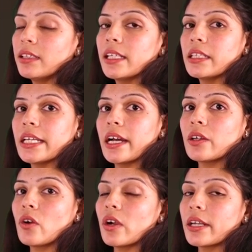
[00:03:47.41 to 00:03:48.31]
then they are
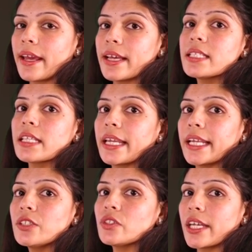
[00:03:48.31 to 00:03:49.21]
called as
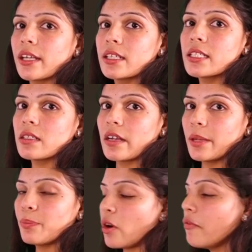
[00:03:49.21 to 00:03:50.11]
atrichous
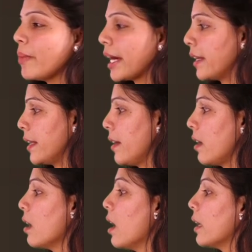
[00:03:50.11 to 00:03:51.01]
type of bacteria.
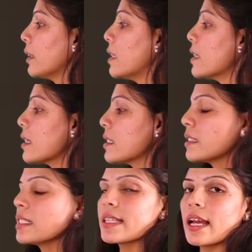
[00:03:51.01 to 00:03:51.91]
Third is
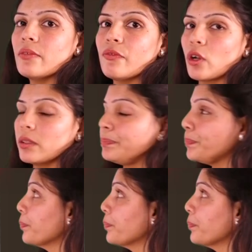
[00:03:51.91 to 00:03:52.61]
the cell wall.